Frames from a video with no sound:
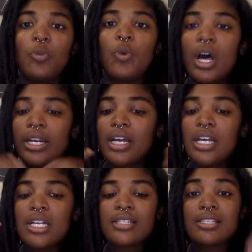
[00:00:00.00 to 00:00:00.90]
one
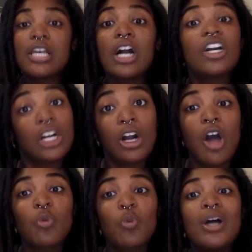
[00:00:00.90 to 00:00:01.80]
sucker
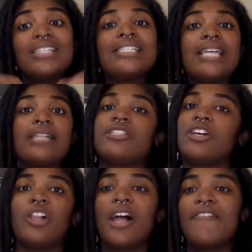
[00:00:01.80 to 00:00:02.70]
on one
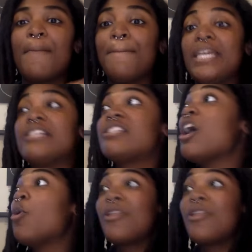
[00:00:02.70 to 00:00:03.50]
tentacle of a beast